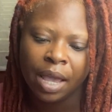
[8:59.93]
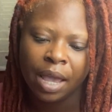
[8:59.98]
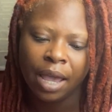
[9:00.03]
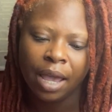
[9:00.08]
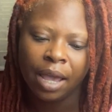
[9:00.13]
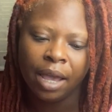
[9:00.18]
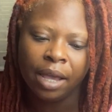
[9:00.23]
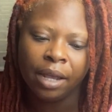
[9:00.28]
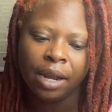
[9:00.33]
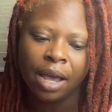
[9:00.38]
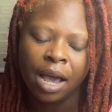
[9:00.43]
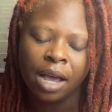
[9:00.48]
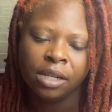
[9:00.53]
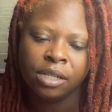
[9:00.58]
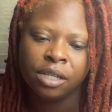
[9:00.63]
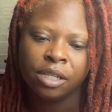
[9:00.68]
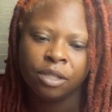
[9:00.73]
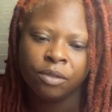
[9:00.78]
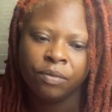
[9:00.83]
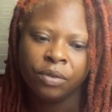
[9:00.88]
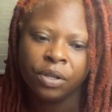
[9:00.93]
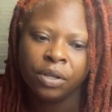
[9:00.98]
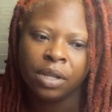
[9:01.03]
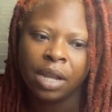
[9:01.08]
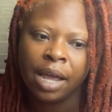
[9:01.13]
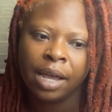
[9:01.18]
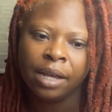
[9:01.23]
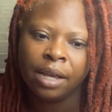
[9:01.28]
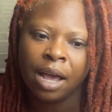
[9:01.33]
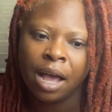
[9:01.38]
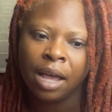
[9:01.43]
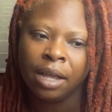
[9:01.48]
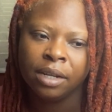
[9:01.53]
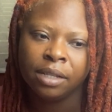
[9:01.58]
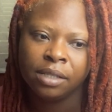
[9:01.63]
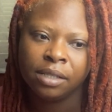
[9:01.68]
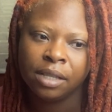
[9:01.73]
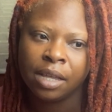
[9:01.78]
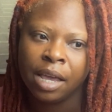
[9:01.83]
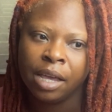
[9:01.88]
And I just feel like God
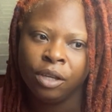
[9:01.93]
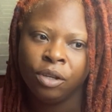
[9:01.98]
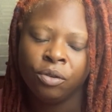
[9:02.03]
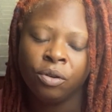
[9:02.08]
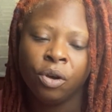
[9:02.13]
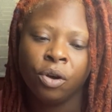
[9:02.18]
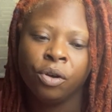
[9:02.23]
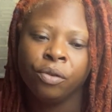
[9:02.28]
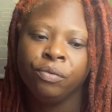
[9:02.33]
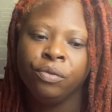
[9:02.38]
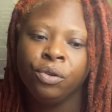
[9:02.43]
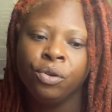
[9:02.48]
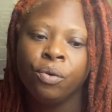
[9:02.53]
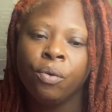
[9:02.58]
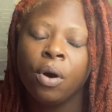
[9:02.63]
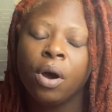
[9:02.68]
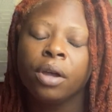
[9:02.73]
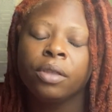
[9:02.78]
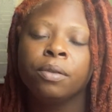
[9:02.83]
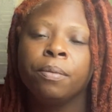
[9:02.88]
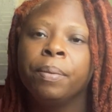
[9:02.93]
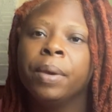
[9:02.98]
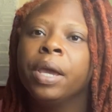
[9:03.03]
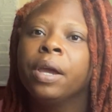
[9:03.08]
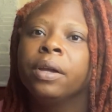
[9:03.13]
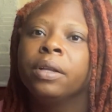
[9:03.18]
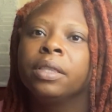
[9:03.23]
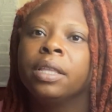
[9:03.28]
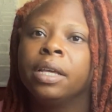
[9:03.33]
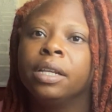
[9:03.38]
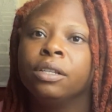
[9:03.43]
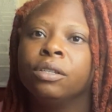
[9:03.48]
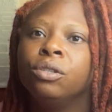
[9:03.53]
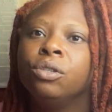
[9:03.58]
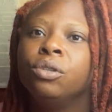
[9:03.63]
is saying, you know, if you are the parent that is